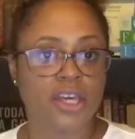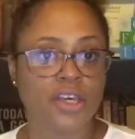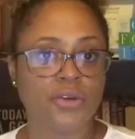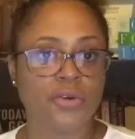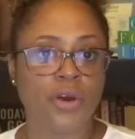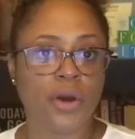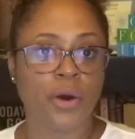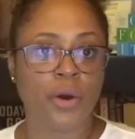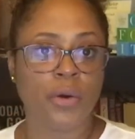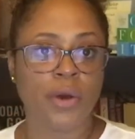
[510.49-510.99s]

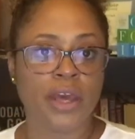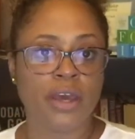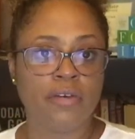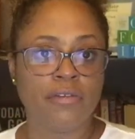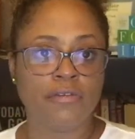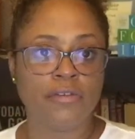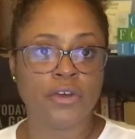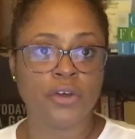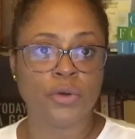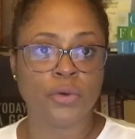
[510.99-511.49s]

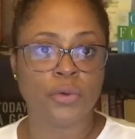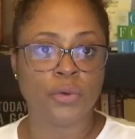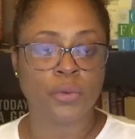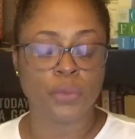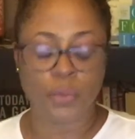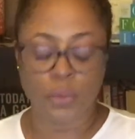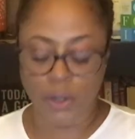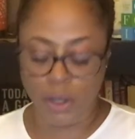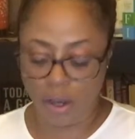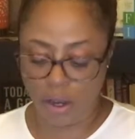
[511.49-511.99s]
if
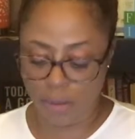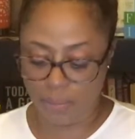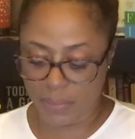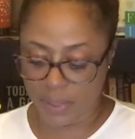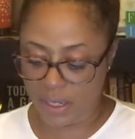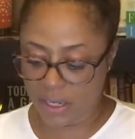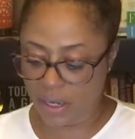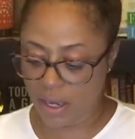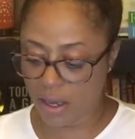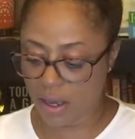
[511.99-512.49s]
you
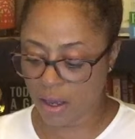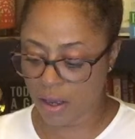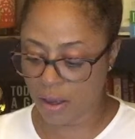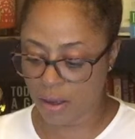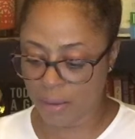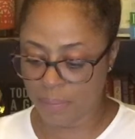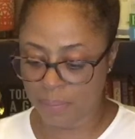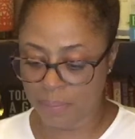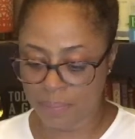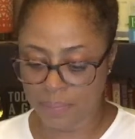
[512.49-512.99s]

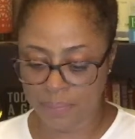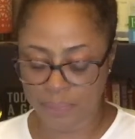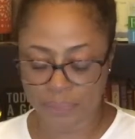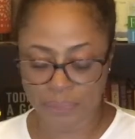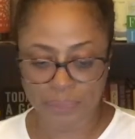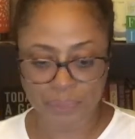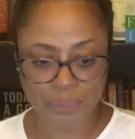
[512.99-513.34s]
become